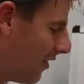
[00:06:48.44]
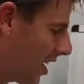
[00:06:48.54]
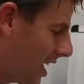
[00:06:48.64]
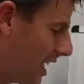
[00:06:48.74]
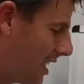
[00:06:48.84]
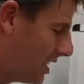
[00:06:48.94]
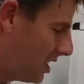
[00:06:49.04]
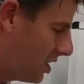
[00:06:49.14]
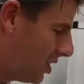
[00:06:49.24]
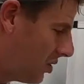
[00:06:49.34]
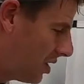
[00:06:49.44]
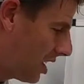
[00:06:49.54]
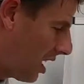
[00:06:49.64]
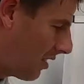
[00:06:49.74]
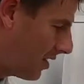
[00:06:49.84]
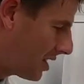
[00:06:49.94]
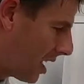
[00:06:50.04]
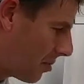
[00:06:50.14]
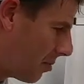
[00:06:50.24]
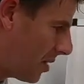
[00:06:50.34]
Very easy to do in the office.
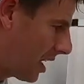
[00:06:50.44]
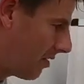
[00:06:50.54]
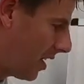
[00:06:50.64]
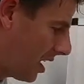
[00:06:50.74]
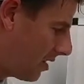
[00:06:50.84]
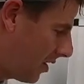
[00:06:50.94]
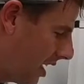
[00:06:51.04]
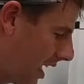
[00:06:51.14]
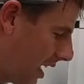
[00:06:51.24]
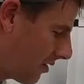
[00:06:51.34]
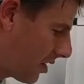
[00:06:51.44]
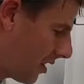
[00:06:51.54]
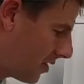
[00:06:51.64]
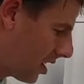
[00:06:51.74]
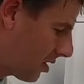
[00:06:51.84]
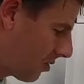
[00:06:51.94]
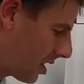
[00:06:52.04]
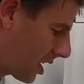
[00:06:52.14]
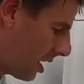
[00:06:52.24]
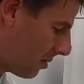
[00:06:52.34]
I'm a big fan of it after I've done it
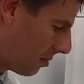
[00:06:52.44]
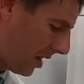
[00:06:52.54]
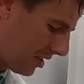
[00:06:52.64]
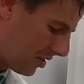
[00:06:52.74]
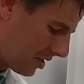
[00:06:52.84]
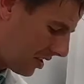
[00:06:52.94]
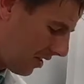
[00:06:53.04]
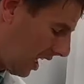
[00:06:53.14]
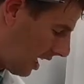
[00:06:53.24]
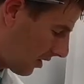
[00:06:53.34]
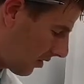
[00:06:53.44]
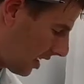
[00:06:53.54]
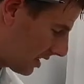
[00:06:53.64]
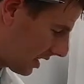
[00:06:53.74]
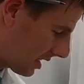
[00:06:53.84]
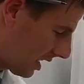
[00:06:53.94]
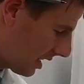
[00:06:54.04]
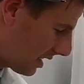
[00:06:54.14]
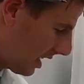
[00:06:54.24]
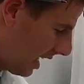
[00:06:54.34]
with a couple patients and had great
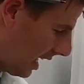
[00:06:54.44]
success.